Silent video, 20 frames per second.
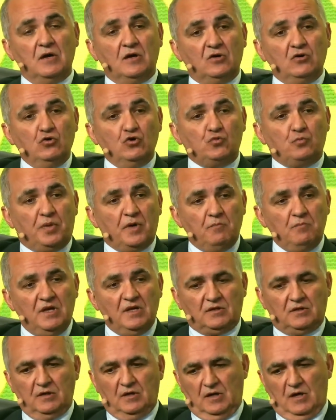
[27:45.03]

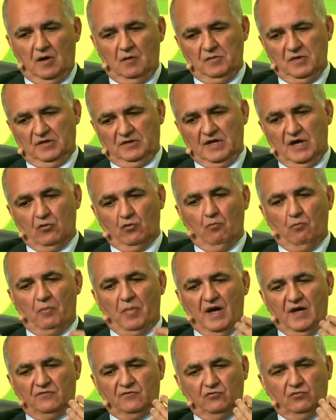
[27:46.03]
partners in
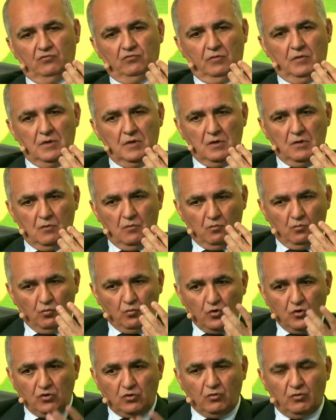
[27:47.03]
QCI
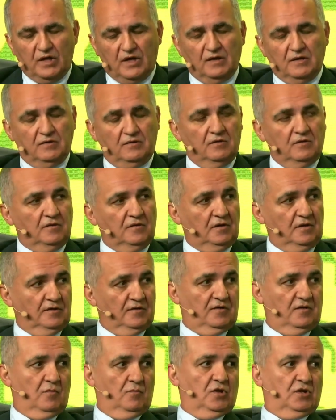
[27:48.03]
BT description,